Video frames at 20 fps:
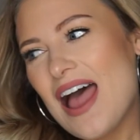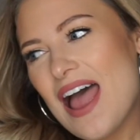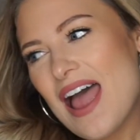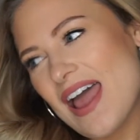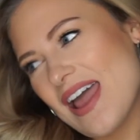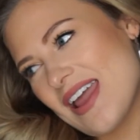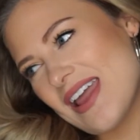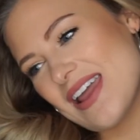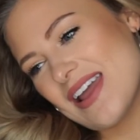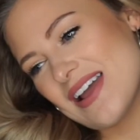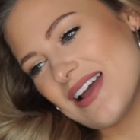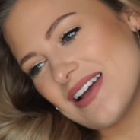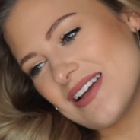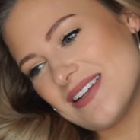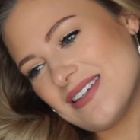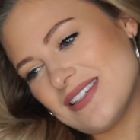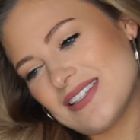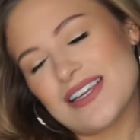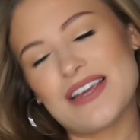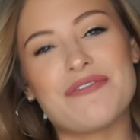
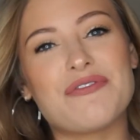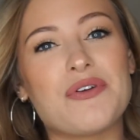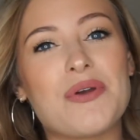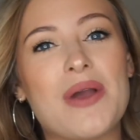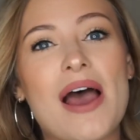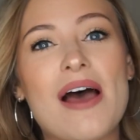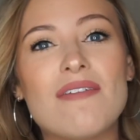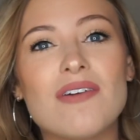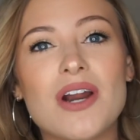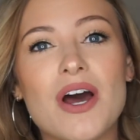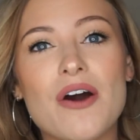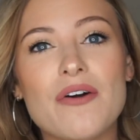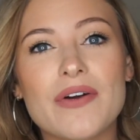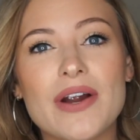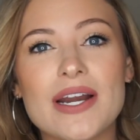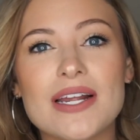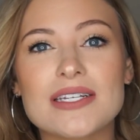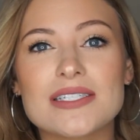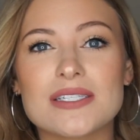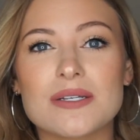And if you haven't
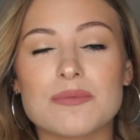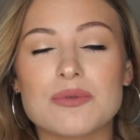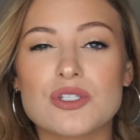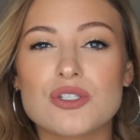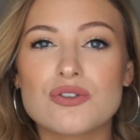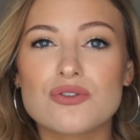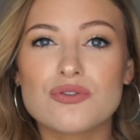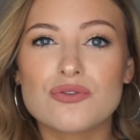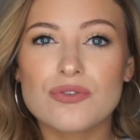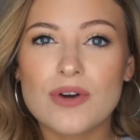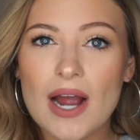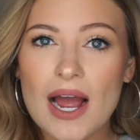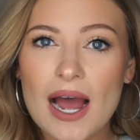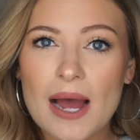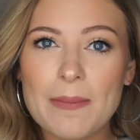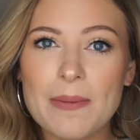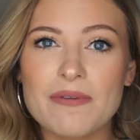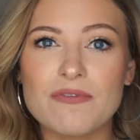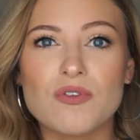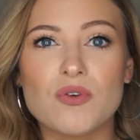already,
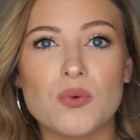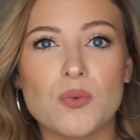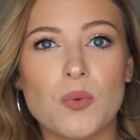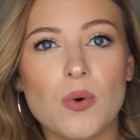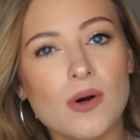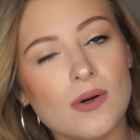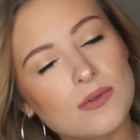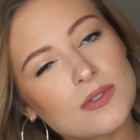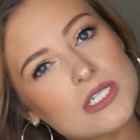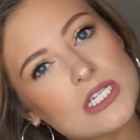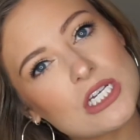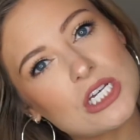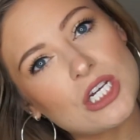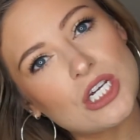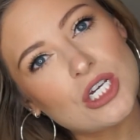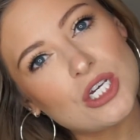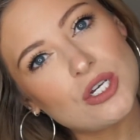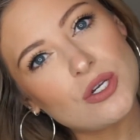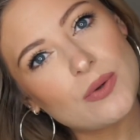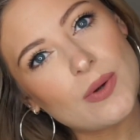subscribe if you want to,
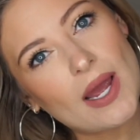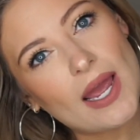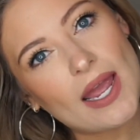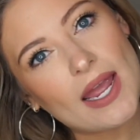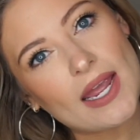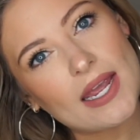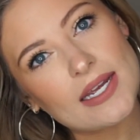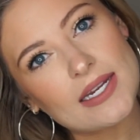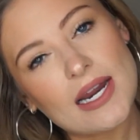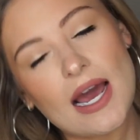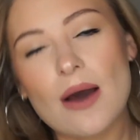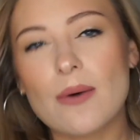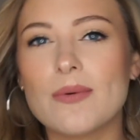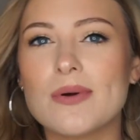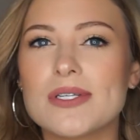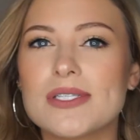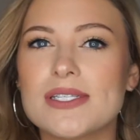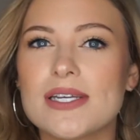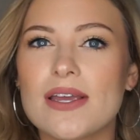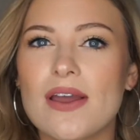and I
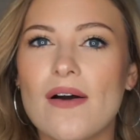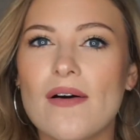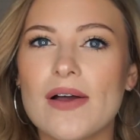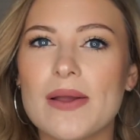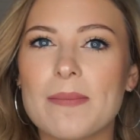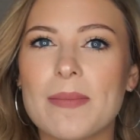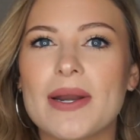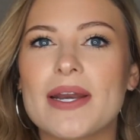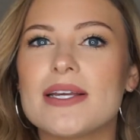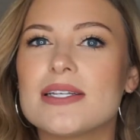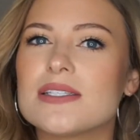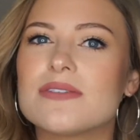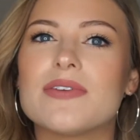will see y'all in my next